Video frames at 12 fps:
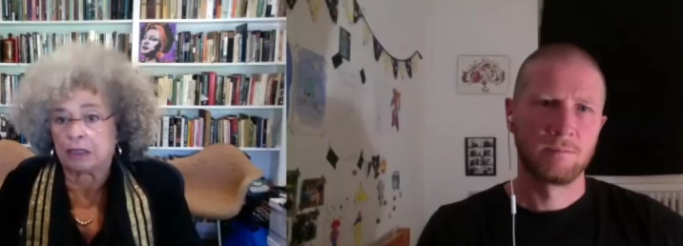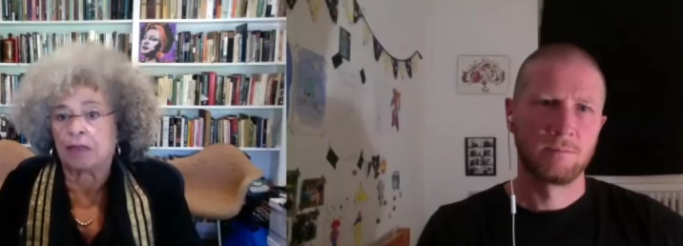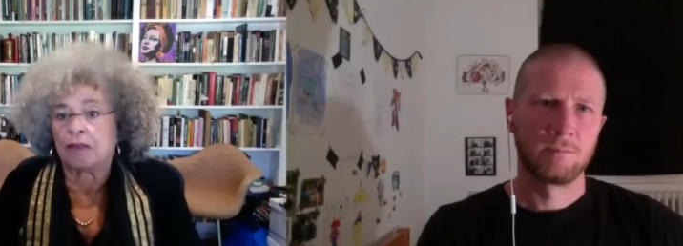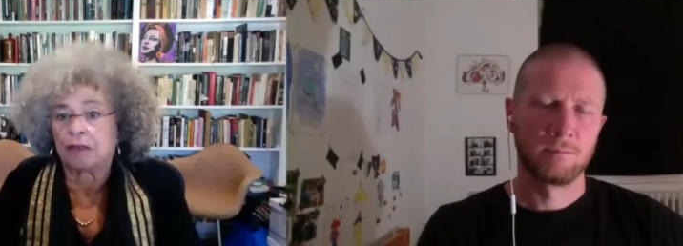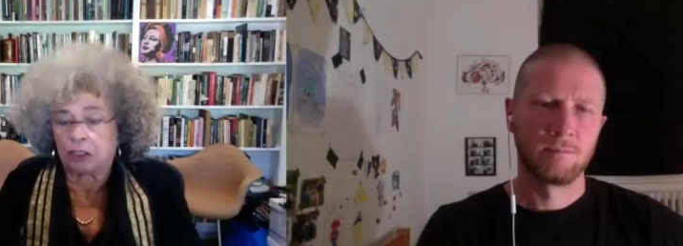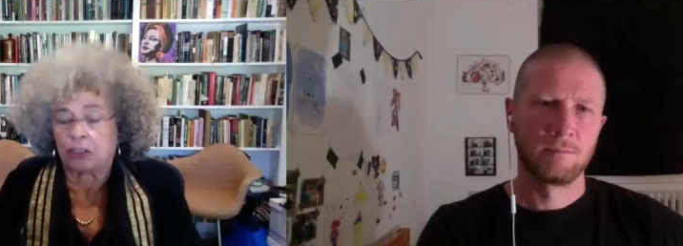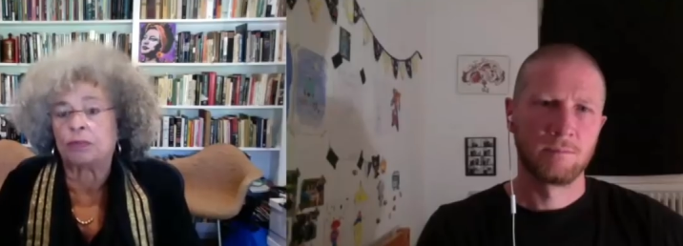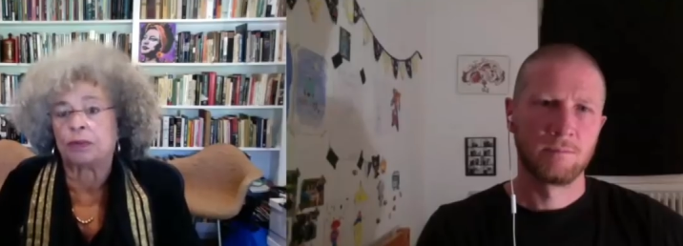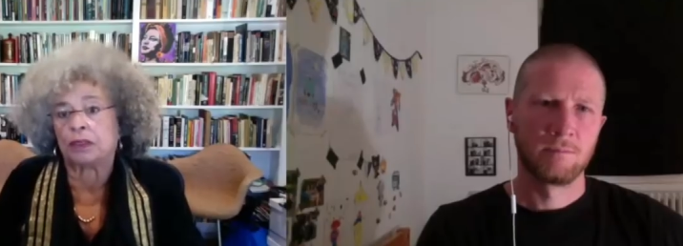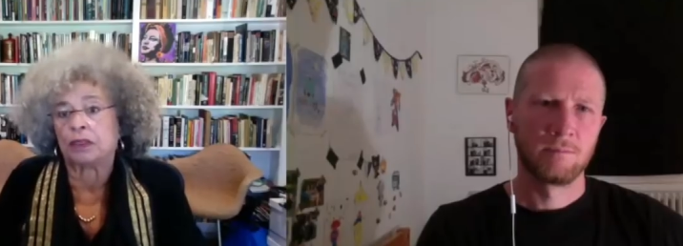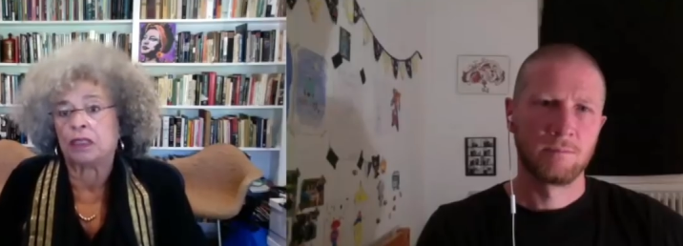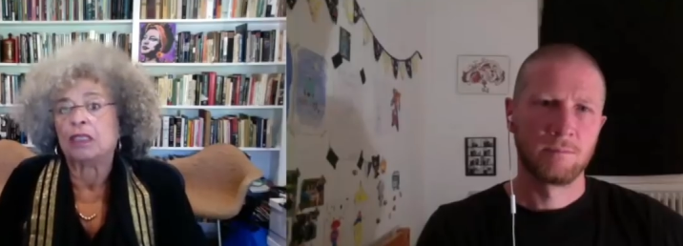Speaker 1: of
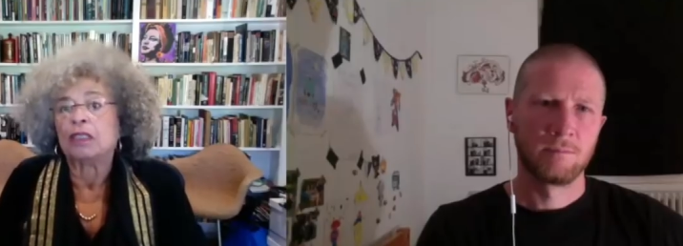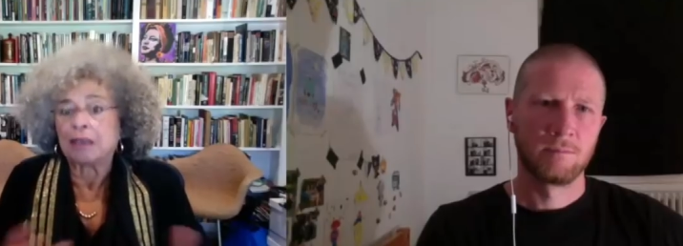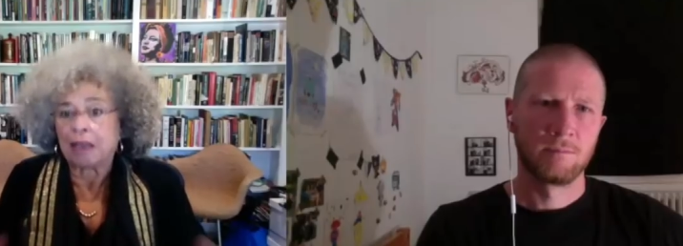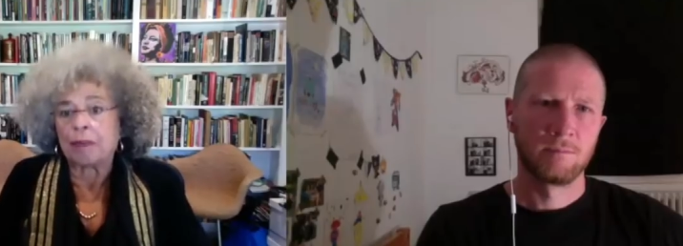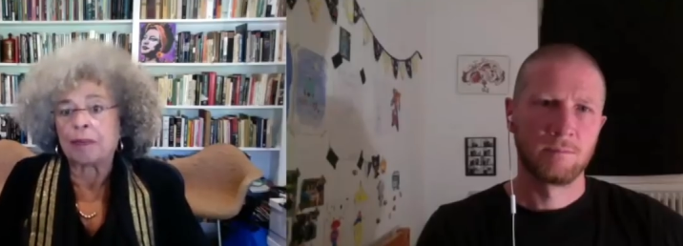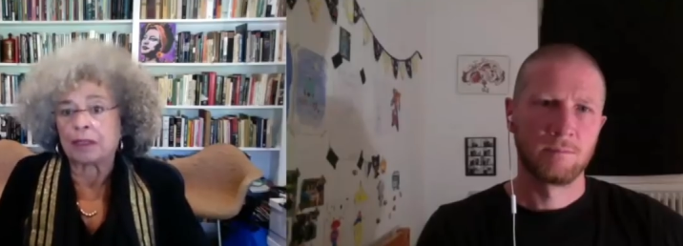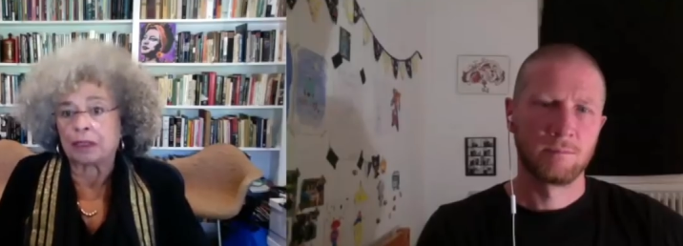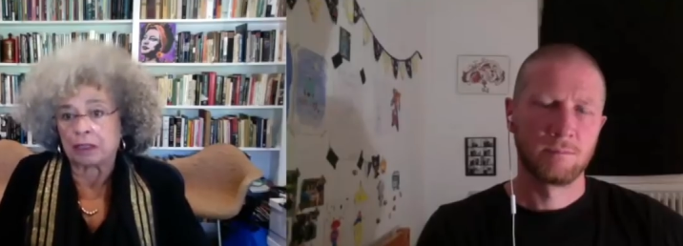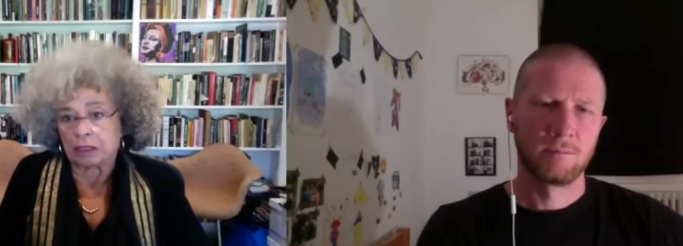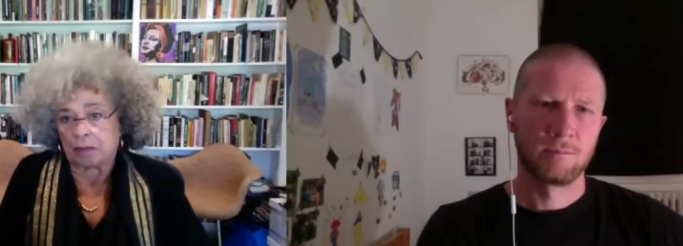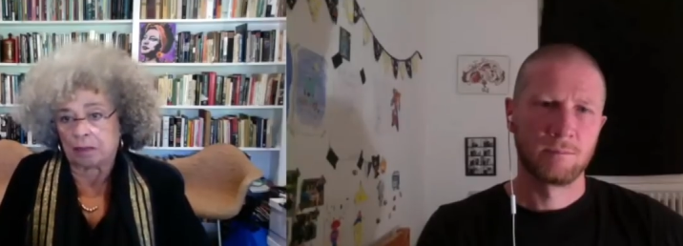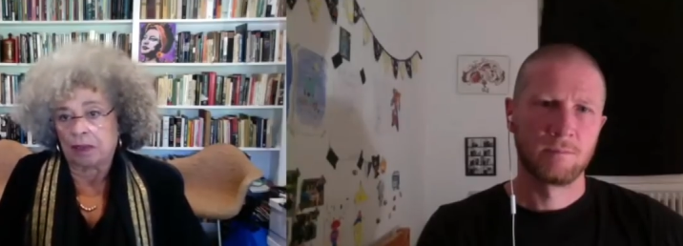global
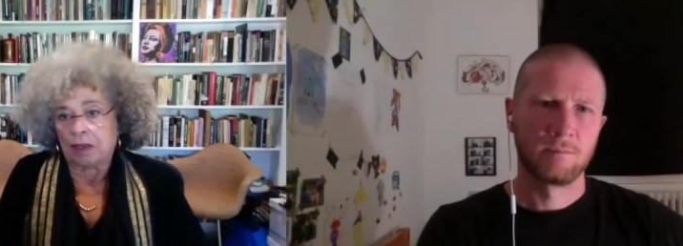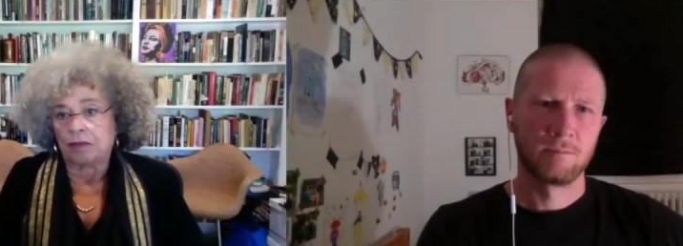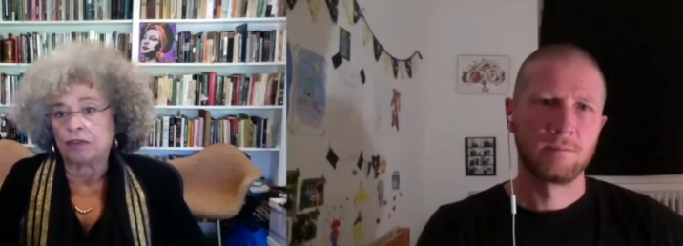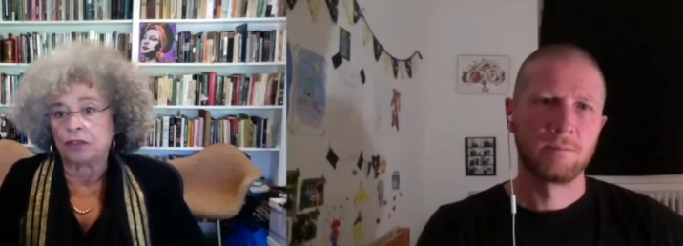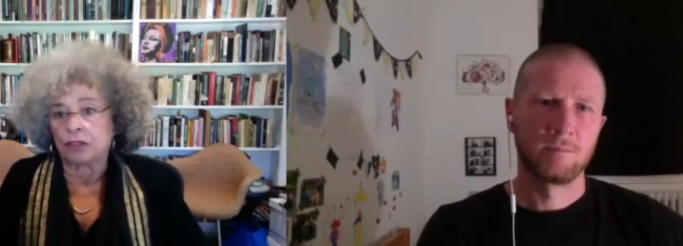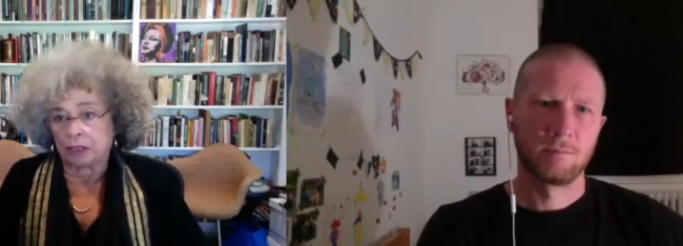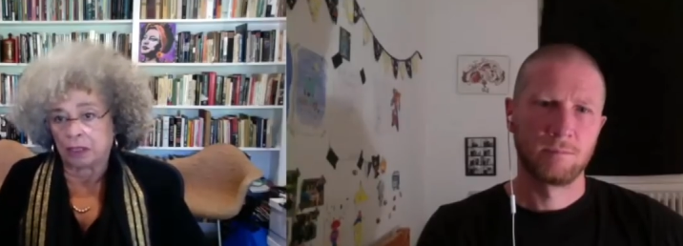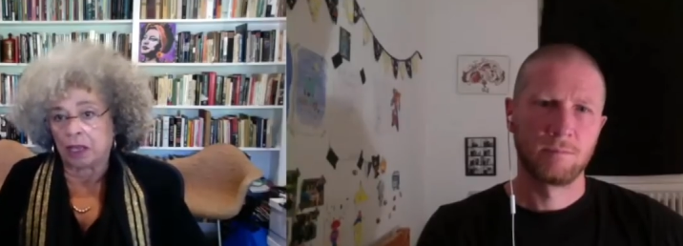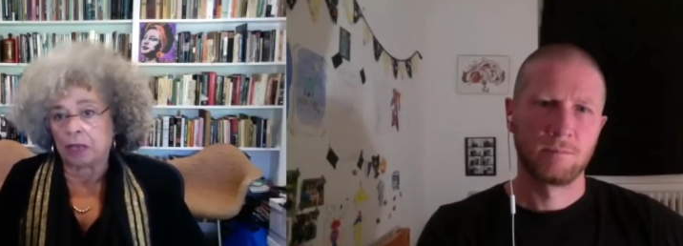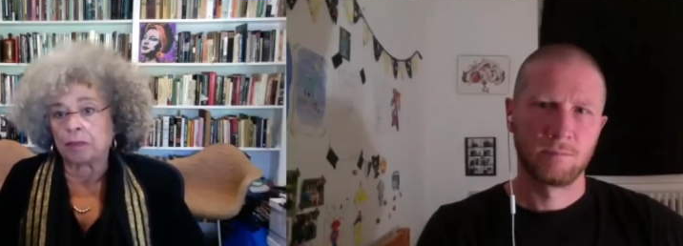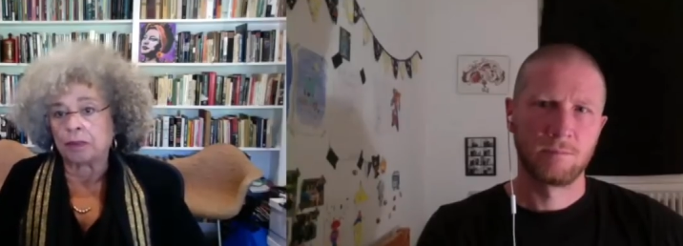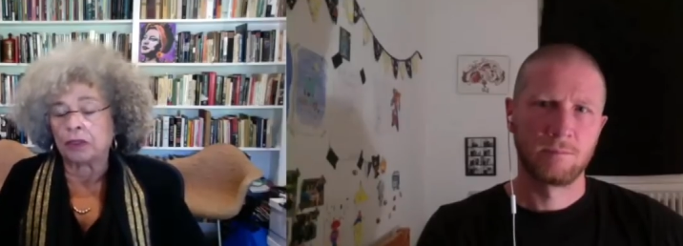capitalism, for
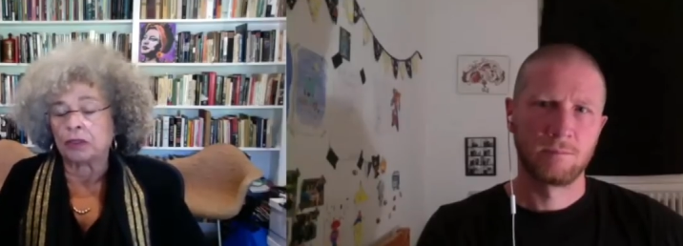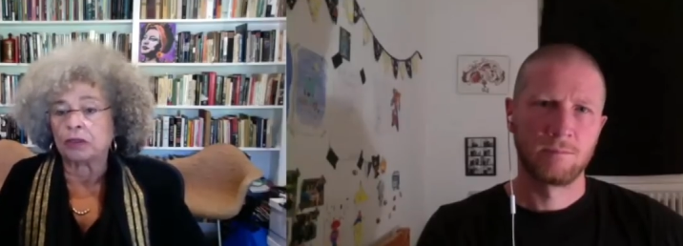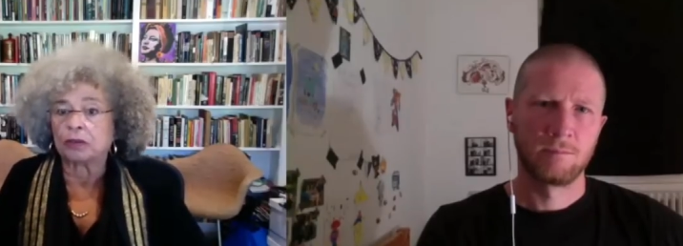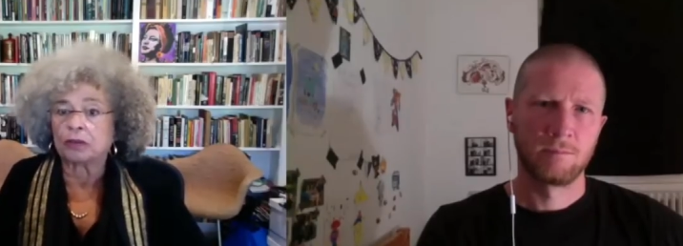example.